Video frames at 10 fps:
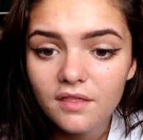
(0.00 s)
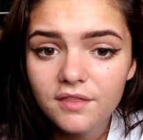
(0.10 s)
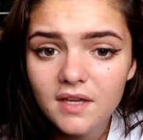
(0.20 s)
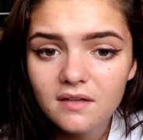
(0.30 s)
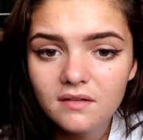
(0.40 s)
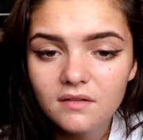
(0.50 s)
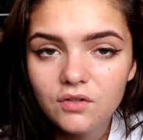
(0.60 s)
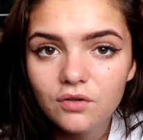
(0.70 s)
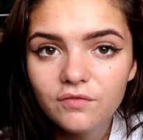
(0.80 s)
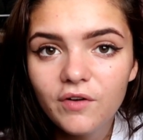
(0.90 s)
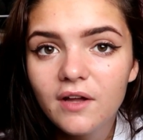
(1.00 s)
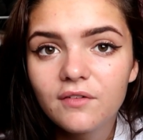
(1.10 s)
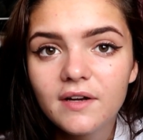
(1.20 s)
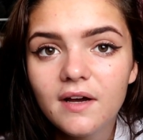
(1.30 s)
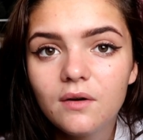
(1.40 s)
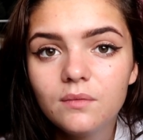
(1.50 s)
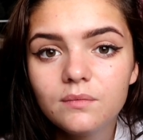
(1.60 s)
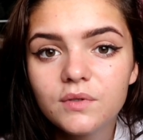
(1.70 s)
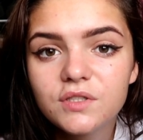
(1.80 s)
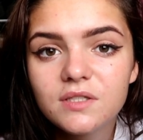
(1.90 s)
then you're fine right now,
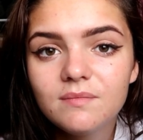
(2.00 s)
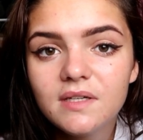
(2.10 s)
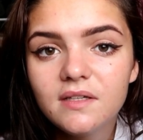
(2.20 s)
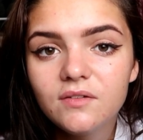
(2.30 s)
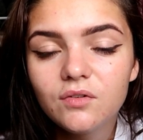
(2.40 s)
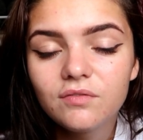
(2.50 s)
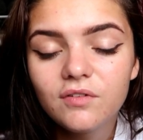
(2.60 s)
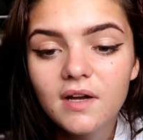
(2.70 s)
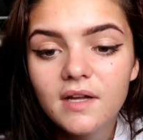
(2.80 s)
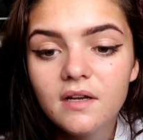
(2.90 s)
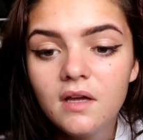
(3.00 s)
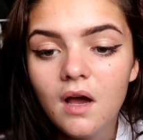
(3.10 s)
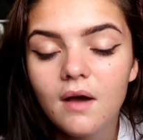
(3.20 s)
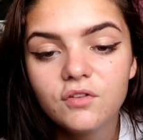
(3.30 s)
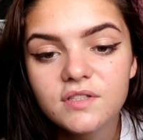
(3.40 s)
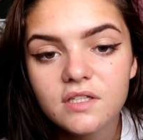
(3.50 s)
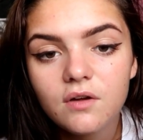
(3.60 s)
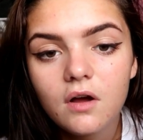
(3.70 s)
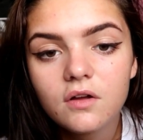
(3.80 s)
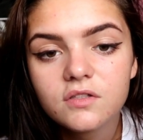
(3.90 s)
watching me, you're fine. I'm not saying
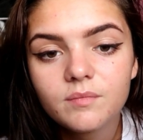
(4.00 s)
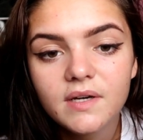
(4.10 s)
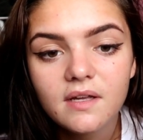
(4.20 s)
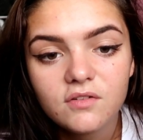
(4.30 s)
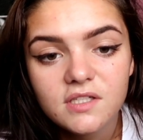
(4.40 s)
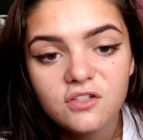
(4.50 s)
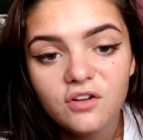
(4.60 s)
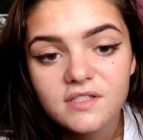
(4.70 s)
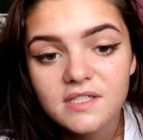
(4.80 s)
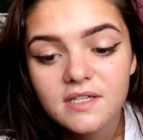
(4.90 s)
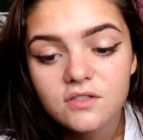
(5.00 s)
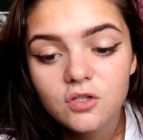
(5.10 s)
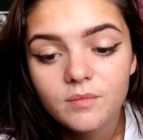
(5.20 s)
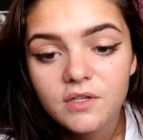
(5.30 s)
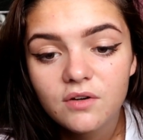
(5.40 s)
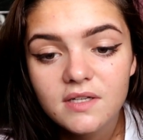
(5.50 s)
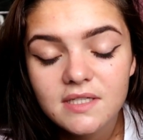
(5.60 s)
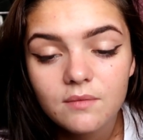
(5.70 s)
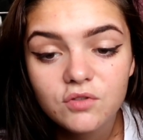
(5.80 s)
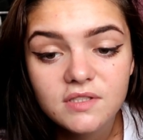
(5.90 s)
your heart's not breaking, I'm not saying you're not sitting there sobbing your eyes
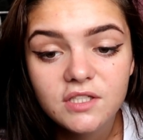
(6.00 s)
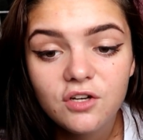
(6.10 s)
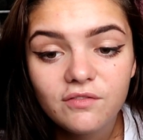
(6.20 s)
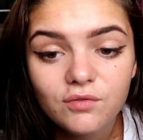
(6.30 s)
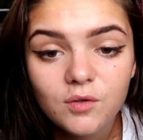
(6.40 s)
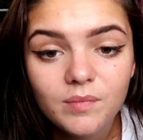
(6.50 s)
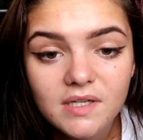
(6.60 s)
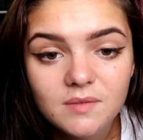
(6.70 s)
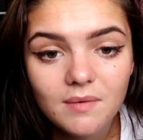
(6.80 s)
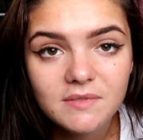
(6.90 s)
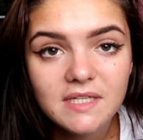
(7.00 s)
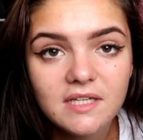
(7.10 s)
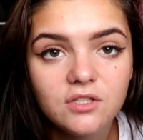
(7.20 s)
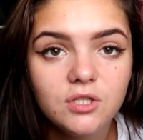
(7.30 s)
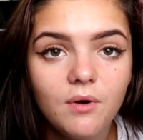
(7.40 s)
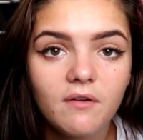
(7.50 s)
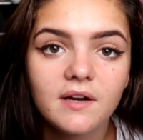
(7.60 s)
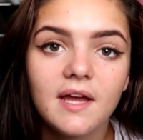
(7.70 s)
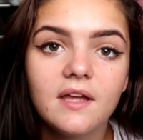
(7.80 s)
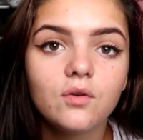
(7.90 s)
out, I'm not saying you don't feel depressed, but I'm saying you are
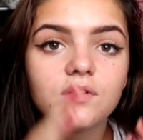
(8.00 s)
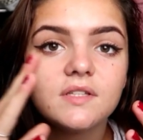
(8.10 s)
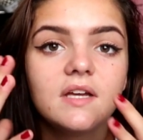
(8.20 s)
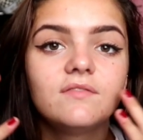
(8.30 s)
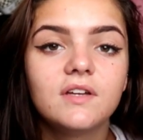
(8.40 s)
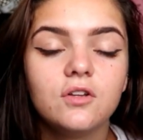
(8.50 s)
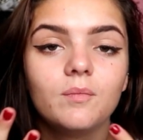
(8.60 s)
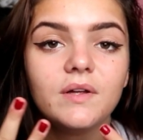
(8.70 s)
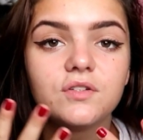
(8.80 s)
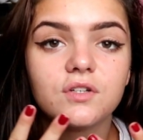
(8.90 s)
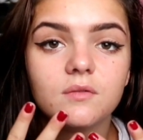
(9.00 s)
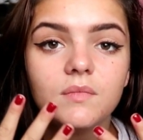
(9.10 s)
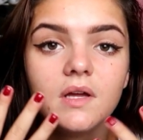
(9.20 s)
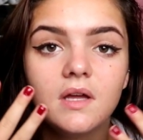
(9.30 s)
okay. You're safe in your bedroom